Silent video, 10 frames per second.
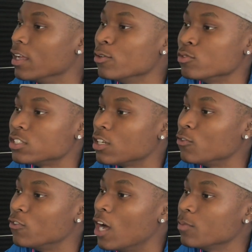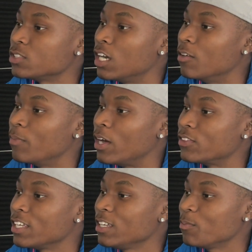it was so fun. I'm talking
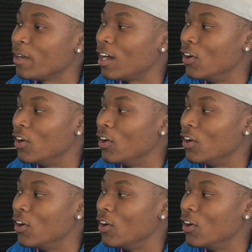about, think about.